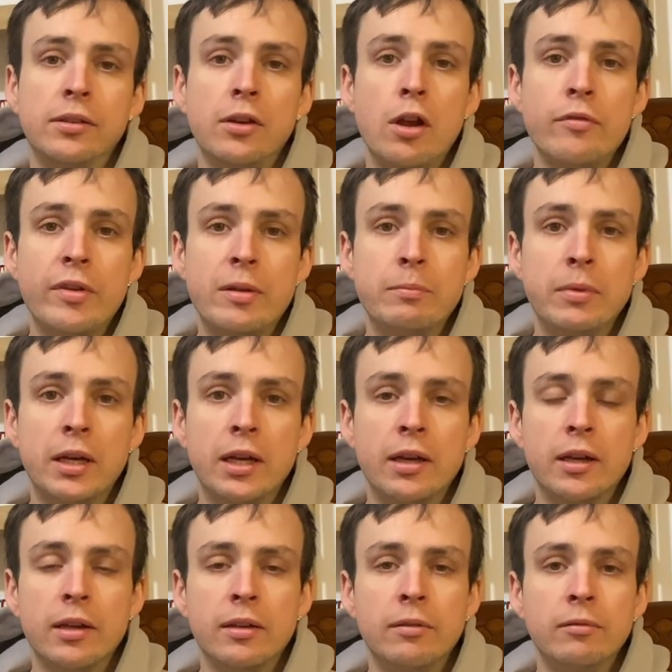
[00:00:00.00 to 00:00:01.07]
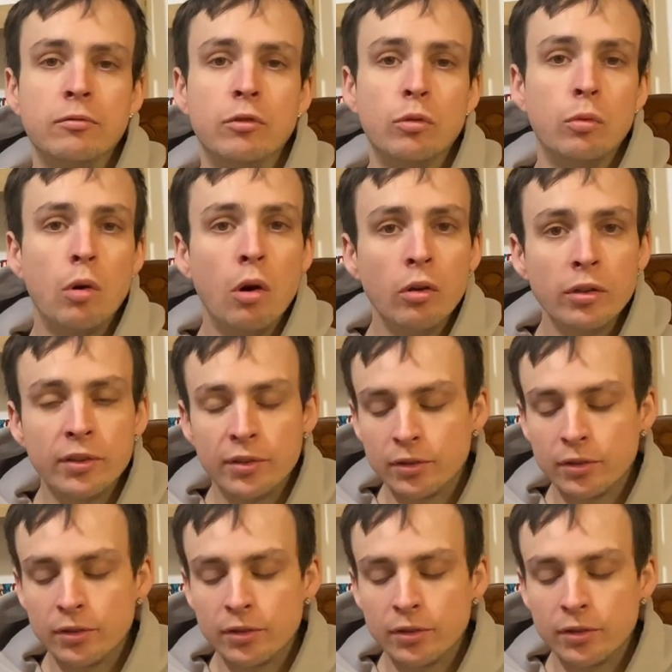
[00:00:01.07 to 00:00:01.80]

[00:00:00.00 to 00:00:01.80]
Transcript: November rewards.